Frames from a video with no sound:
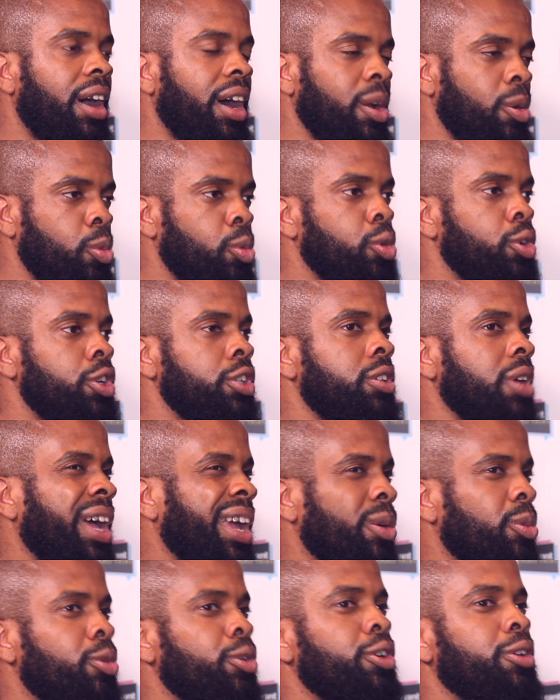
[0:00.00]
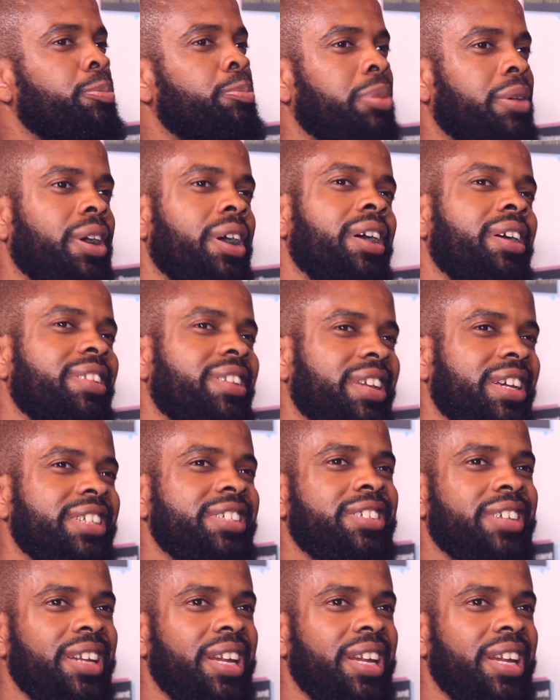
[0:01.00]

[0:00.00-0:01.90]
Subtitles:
I would, but there's a